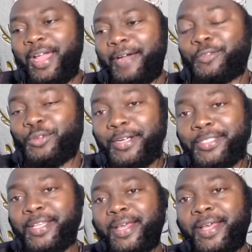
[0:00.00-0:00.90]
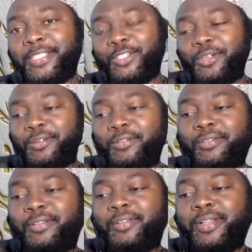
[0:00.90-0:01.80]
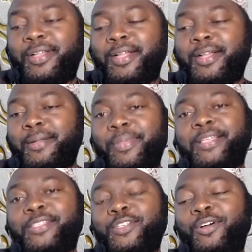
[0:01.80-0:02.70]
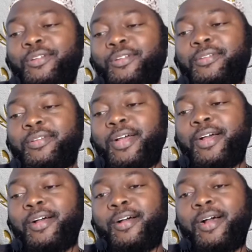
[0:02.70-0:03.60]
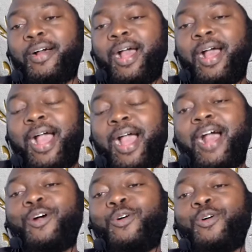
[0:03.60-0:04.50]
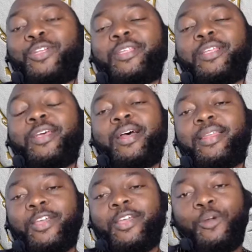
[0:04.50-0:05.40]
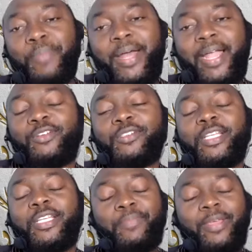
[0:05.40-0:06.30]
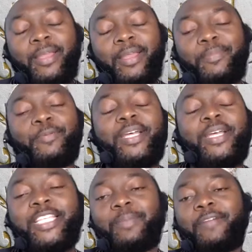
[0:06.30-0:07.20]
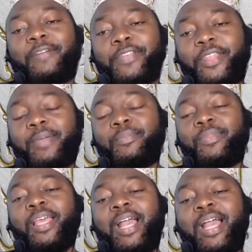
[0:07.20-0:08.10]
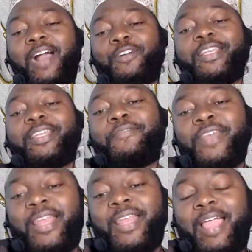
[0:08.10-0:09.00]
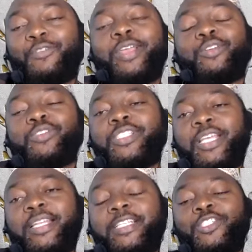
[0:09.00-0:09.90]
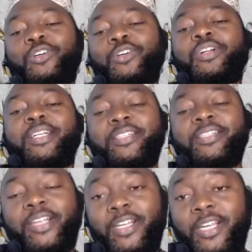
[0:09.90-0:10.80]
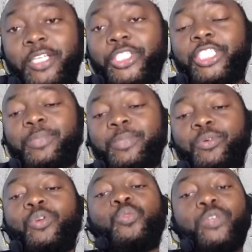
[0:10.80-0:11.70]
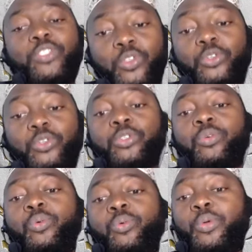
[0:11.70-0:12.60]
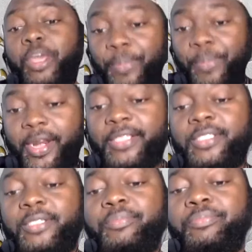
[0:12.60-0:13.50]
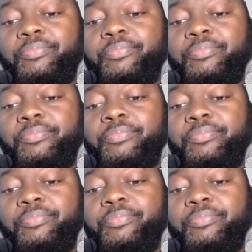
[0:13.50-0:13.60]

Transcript: have to answer that, you know, based on how the companions and the people that came after them, how they lived their life, we could say that, you know, their relationship was good with their parents.